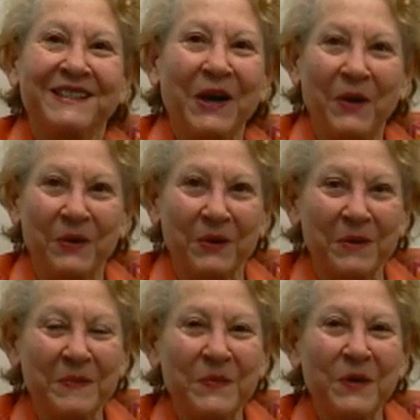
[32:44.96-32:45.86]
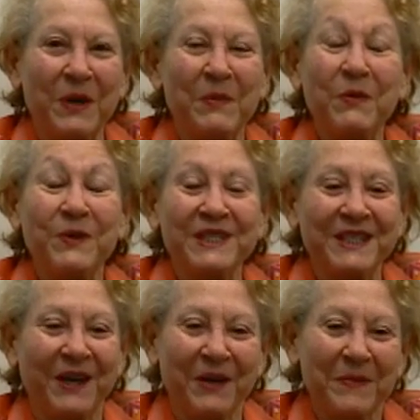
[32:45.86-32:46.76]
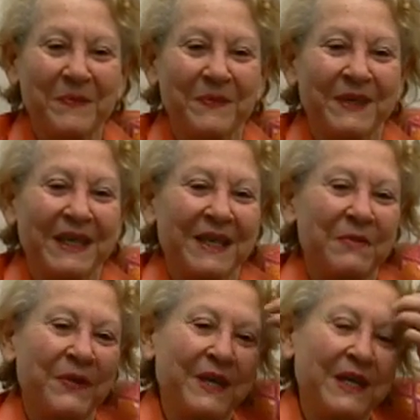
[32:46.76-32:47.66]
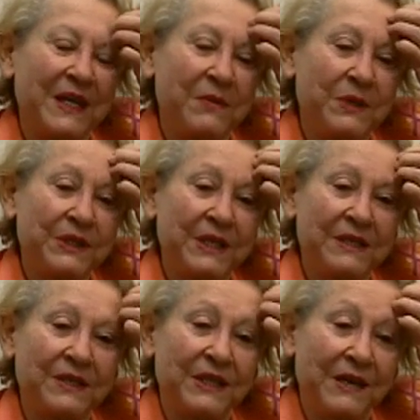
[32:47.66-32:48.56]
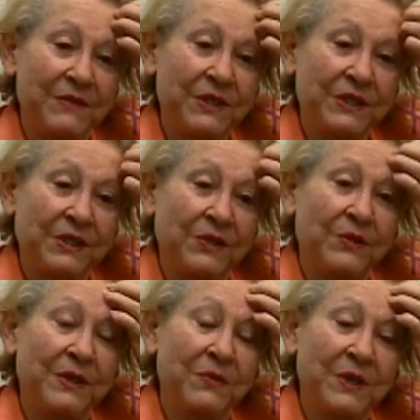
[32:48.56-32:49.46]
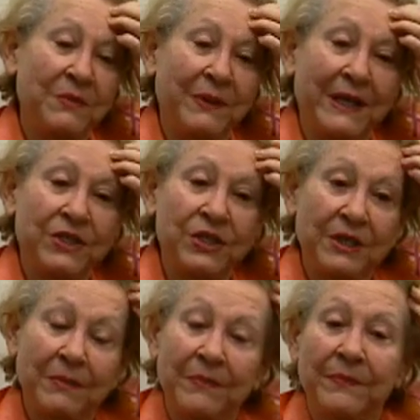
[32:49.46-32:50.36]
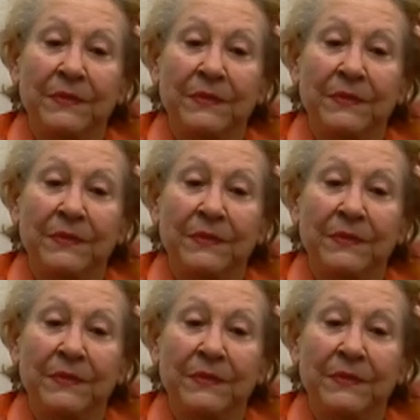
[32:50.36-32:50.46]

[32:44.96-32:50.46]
daughter, a movie star, but then he was sent to San Francisco and went by ship